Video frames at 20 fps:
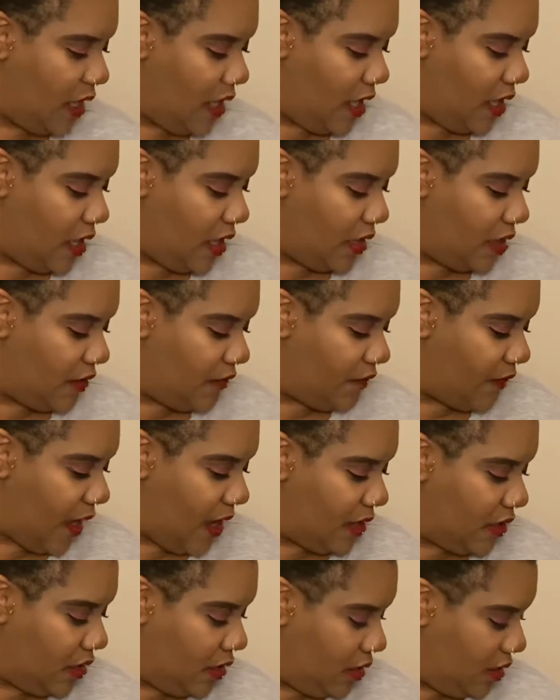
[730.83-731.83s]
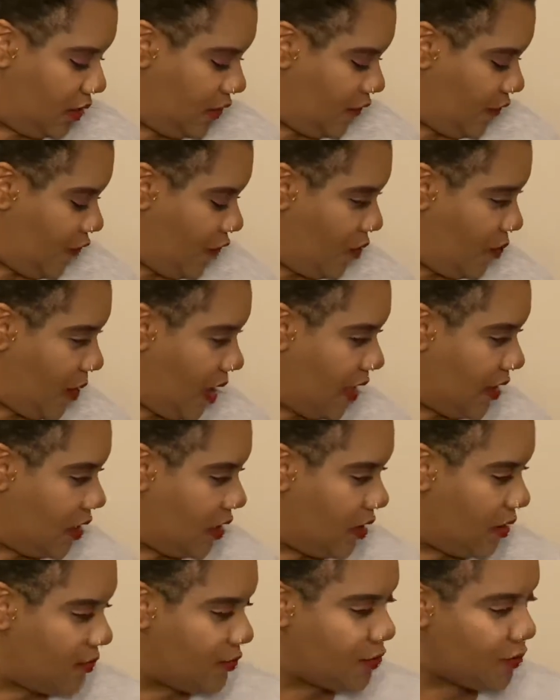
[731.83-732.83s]
And then finally, for my
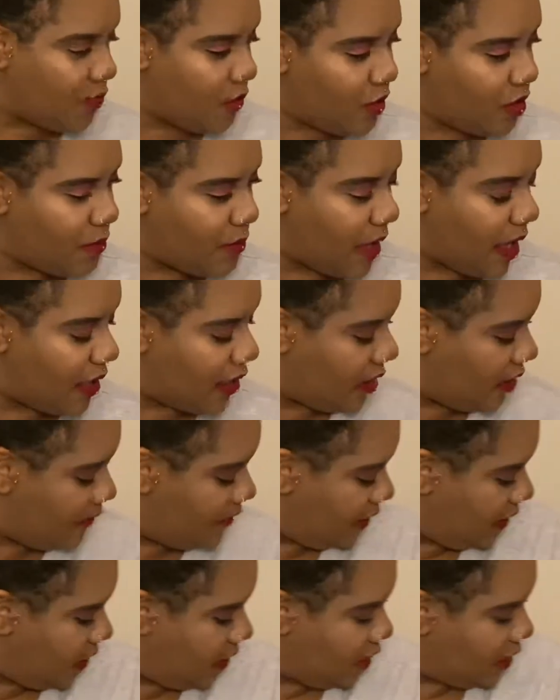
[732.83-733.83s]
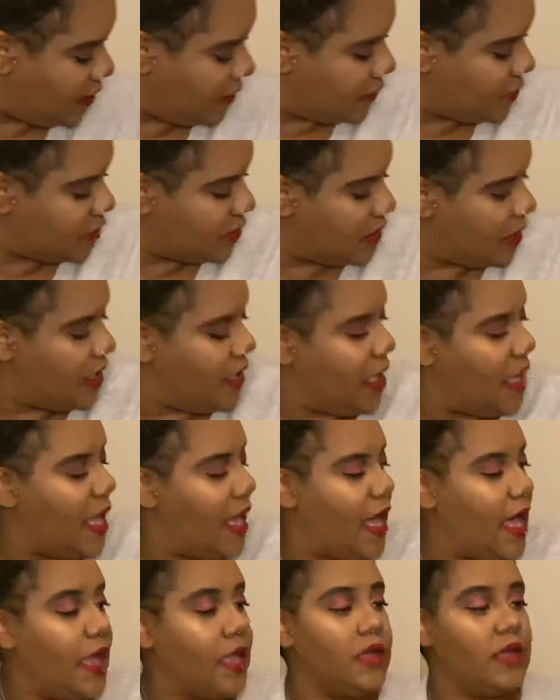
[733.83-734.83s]
lips, on my lovely lips,
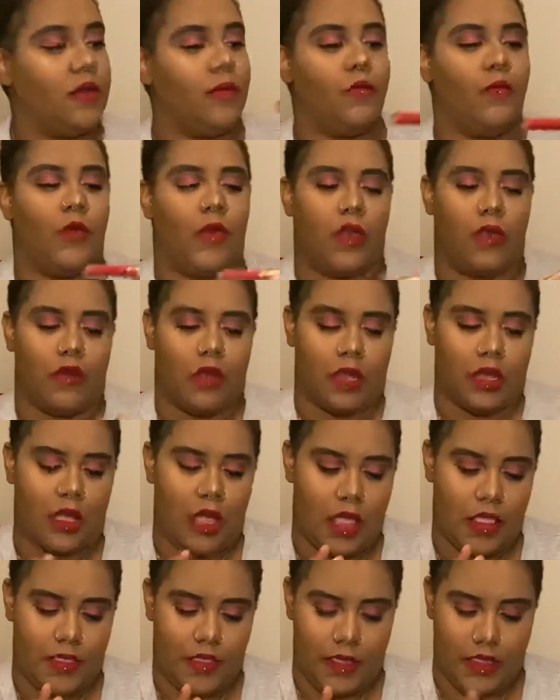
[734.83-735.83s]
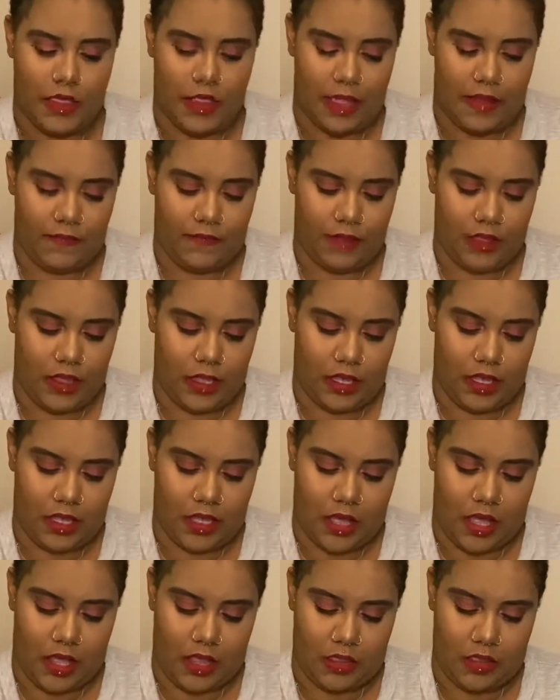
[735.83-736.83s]
I am wearing the lovely
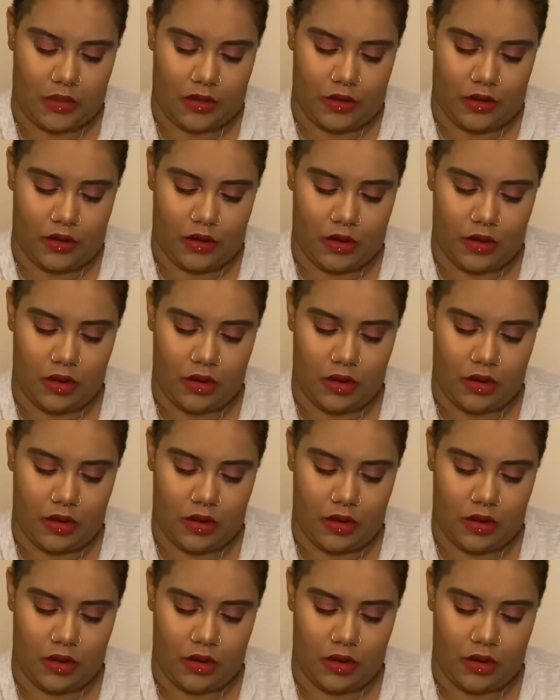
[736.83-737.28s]
color.